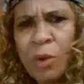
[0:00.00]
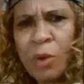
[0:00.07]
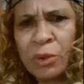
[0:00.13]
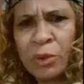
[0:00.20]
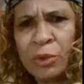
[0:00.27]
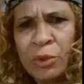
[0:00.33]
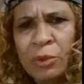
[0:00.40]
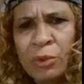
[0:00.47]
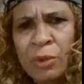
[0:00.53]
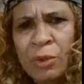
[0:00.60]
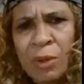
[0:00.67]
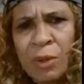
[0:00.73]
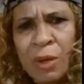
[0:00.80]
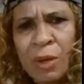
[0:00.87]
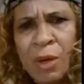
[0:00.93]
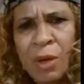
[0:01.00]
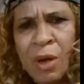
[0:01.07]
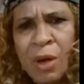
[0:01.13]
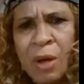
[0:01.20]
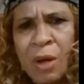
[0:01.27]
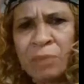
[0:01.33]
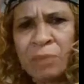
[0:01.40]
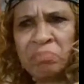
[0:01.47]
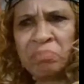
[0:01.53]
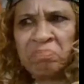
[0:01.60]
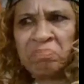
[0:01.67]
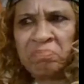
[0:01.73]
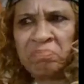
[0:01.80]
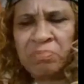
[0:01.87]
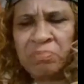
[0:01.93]
want to do
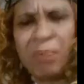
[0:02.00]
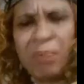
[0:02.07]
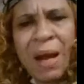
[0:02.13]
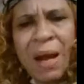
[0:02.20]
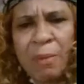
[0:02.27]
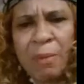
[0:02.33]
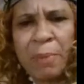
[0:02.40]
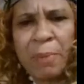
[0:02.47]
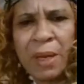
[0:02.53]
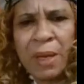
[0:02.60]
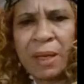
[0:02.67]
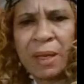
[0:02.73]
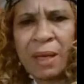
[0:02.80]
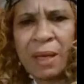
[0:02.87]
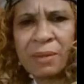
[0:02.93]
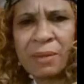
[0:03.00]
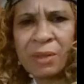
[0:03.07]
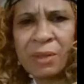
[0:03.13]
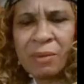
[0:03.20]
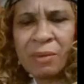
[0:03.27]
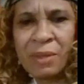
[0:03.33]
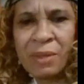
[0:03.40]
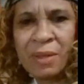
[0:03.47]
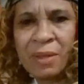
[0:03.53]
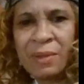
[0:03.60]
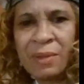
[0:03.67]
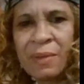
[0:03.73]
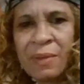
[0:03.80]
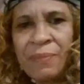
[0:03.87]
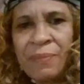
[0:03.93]
pineapple pancakes, so
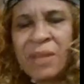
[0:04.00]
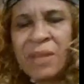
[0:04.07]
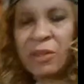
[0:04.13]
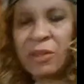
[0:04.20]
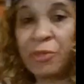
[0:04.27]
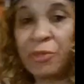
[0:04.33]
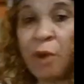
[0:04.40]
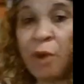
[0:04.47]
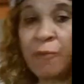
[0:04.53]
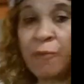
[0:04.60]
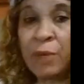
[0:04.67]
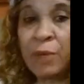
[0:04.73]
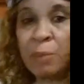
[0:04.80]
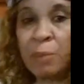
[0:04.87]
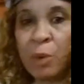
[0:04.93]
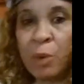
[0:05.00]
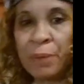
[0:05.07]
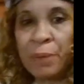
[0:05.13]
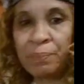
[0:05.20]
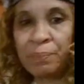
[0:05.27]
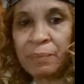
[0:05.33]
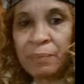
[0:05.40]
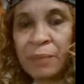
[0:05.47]
that's a thought for the morning.